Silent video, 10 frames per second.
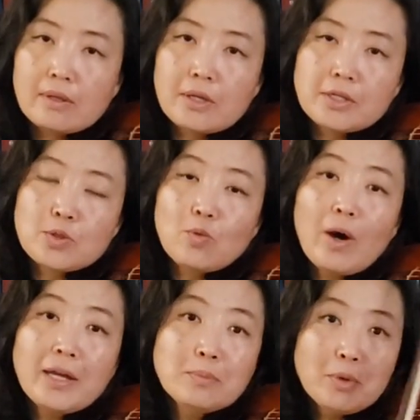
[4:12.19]
There's
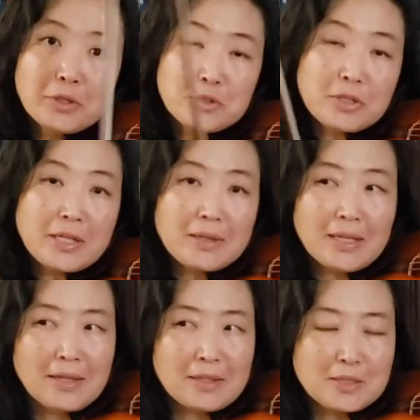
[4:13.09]
one more tricky
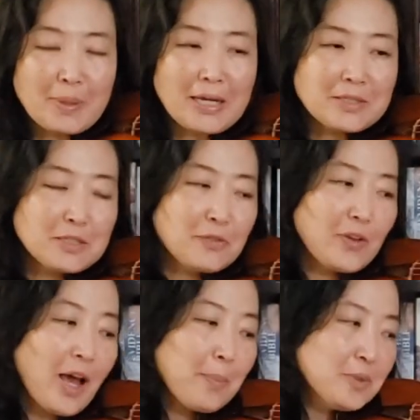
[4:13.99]
thing in this passage. If you
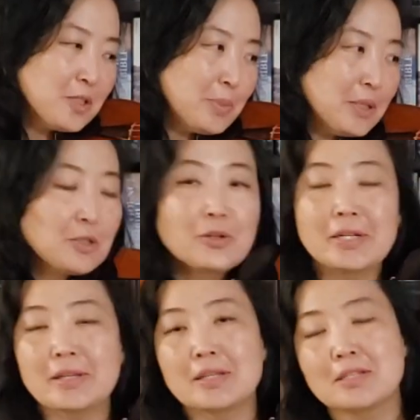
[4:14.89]
happen to be
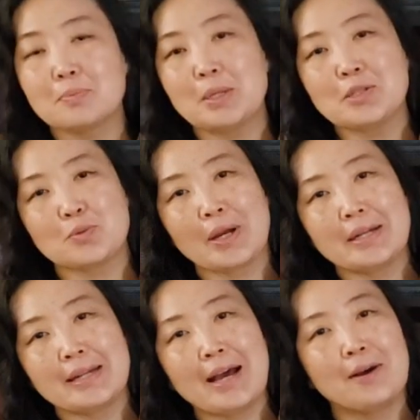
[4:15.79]
learning this piece right
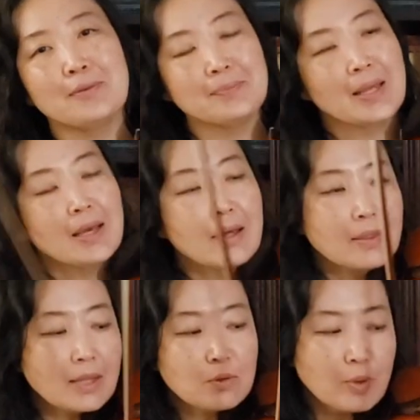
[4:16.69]
now,
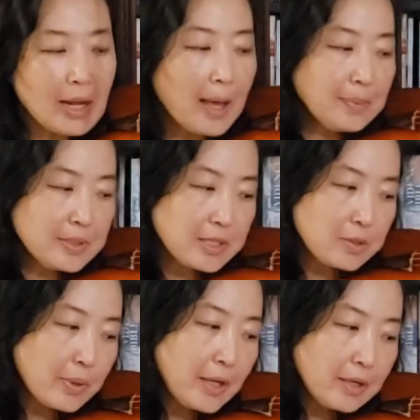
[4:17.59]
then what happens is,
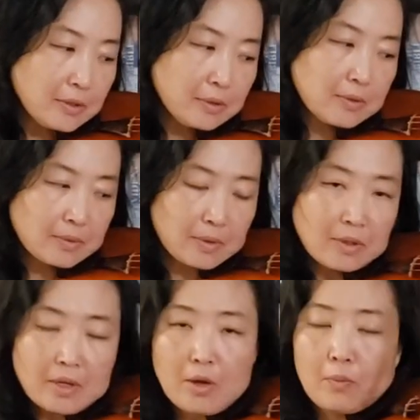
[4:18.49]
right here,
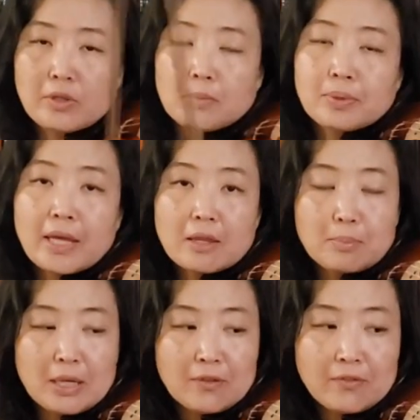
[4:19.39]
when you play the
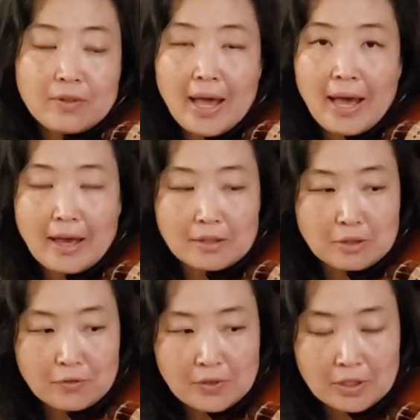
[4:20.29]
B flat, the
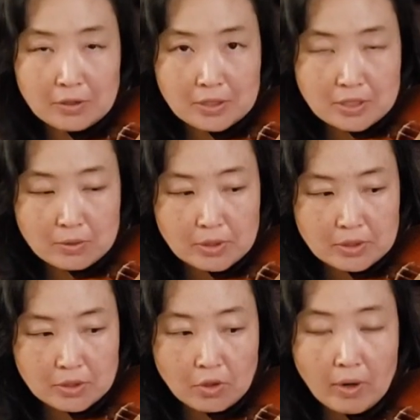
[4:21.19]
finger is going to
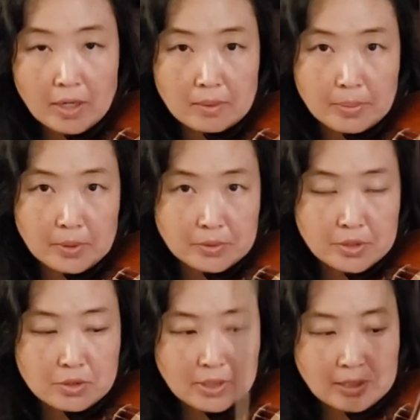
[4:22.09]
go on both
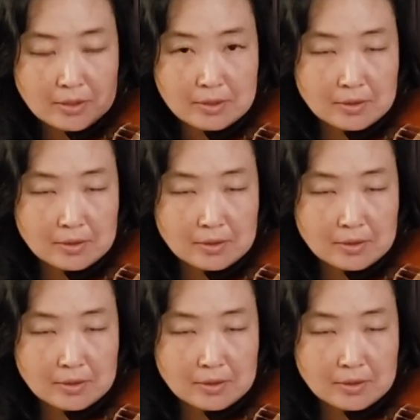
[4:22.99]
strings,